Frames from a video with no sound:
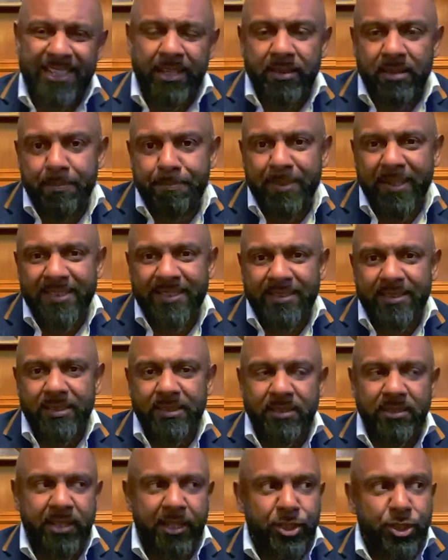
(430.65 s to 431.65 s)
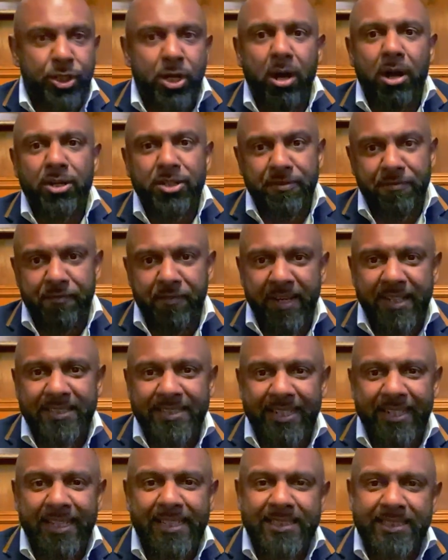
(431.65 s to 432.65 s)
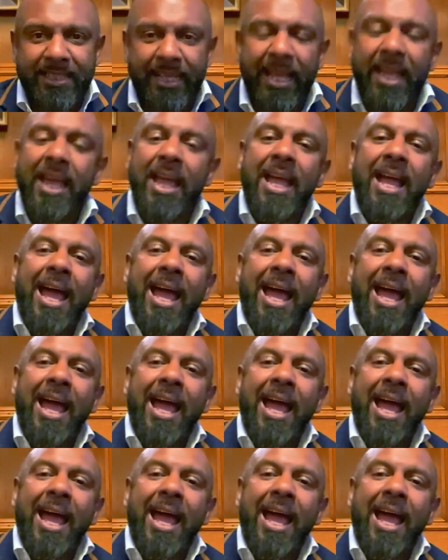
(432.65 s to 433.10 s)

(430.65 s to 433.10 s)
the business. They charge a fee to list it.